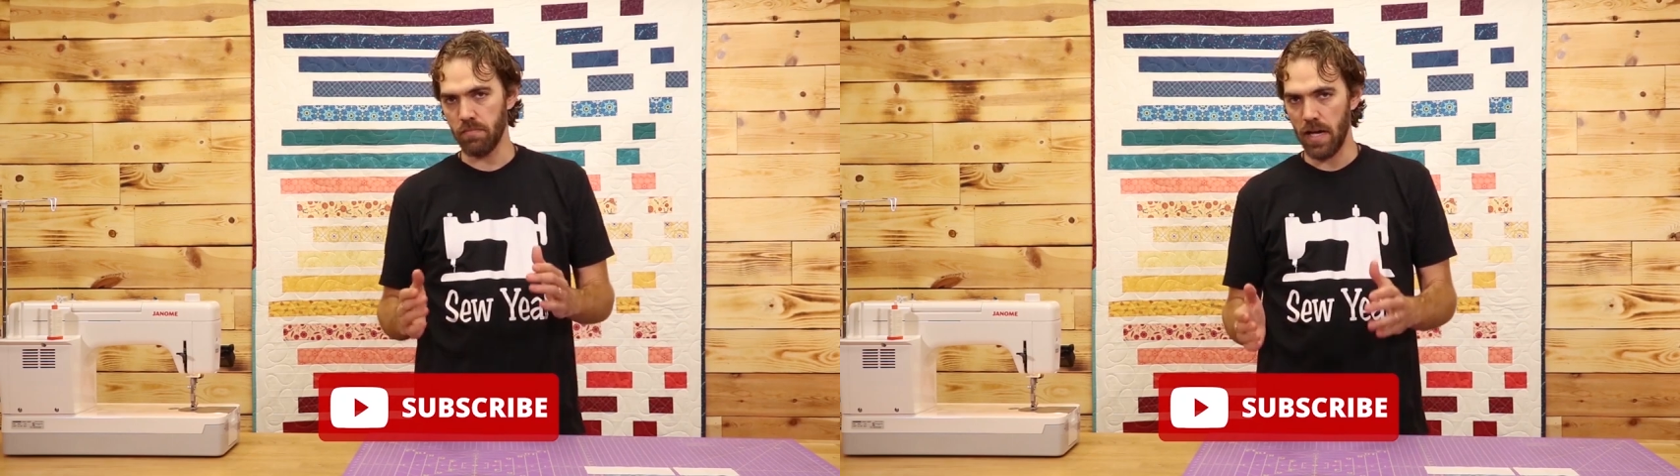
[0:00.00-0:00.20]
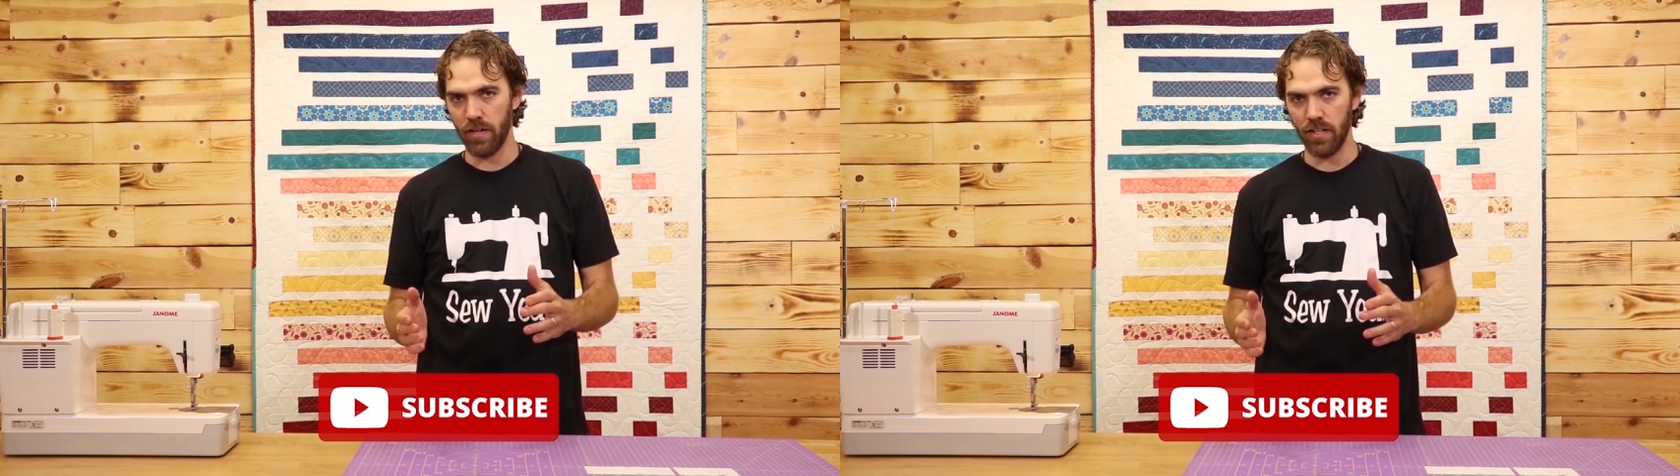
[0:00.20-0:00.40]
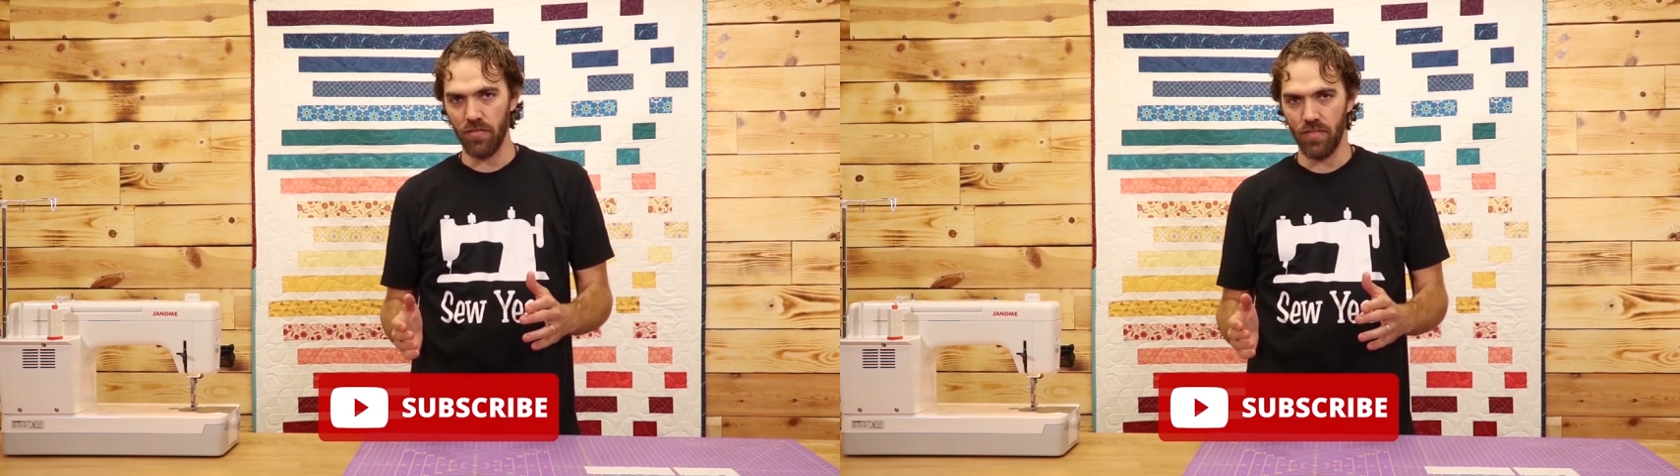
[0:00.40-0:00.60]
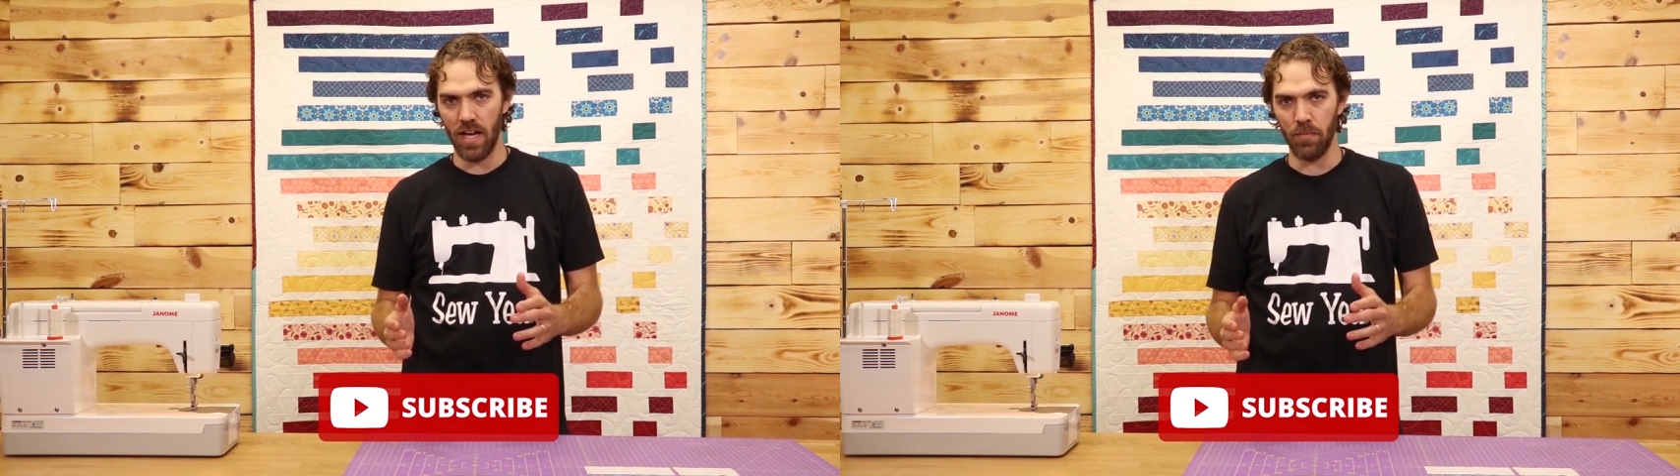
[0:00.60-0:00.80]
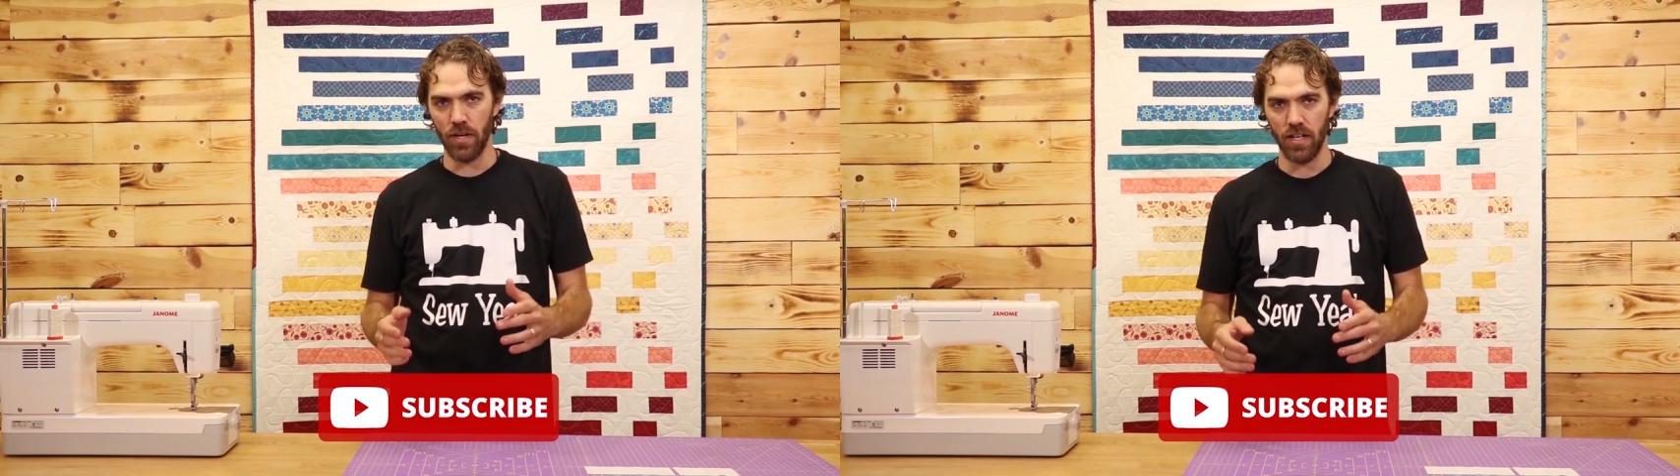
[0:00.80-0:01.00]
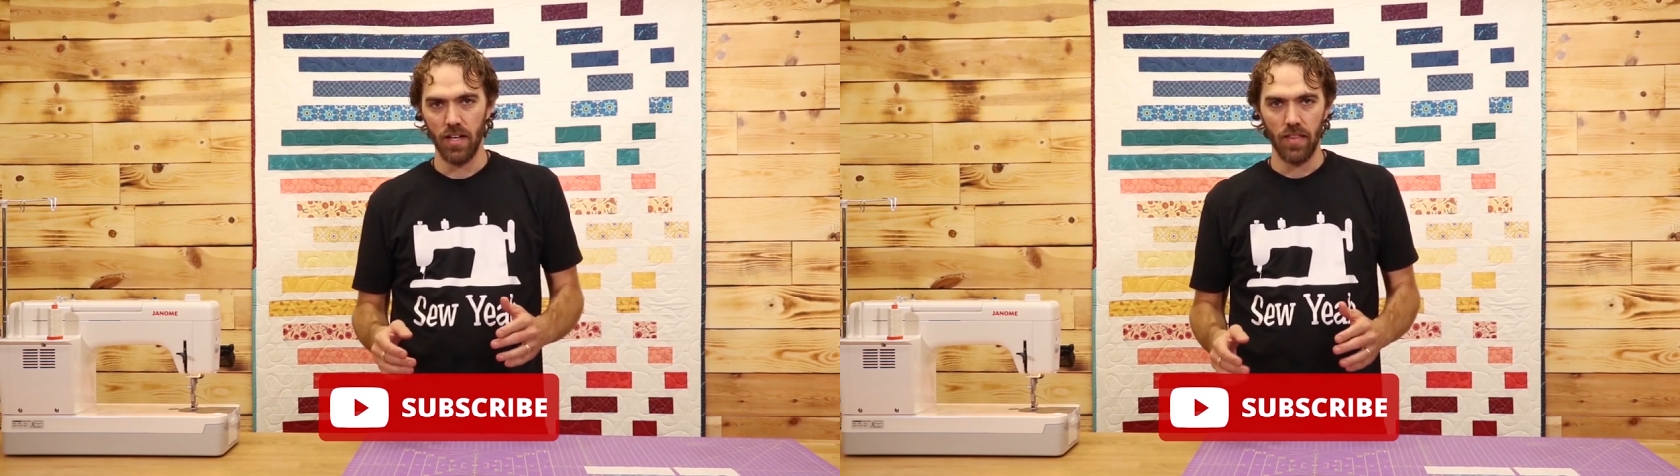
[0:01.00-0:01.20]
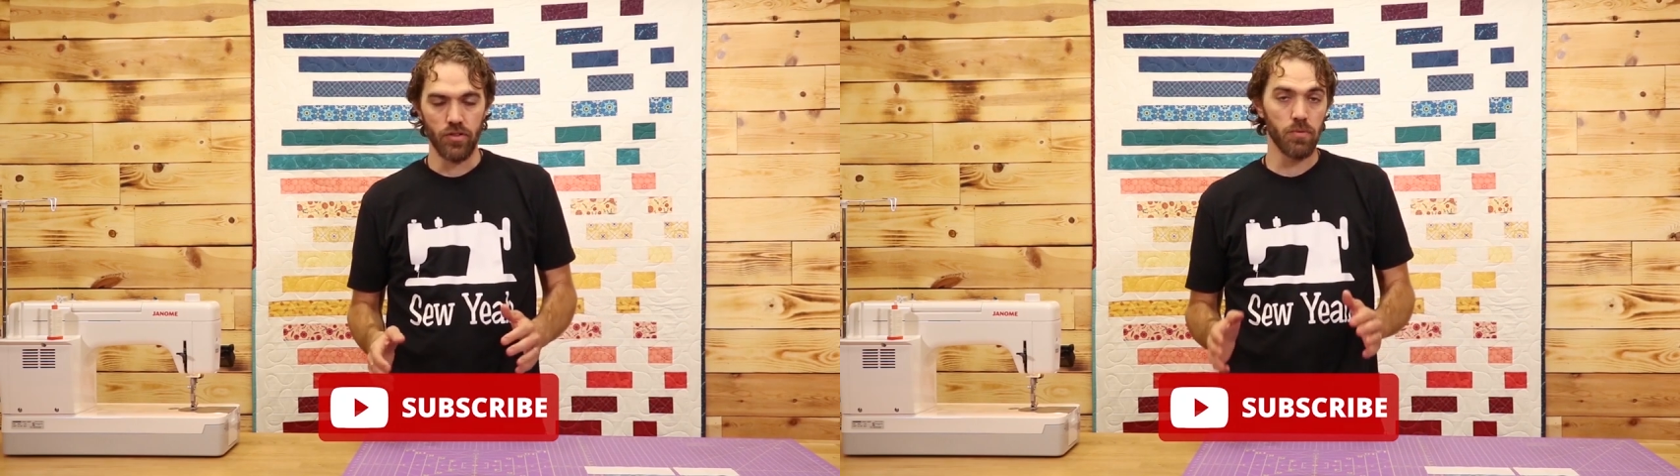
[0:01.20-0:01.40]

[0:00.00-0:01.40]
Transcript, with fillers: background fabric. There's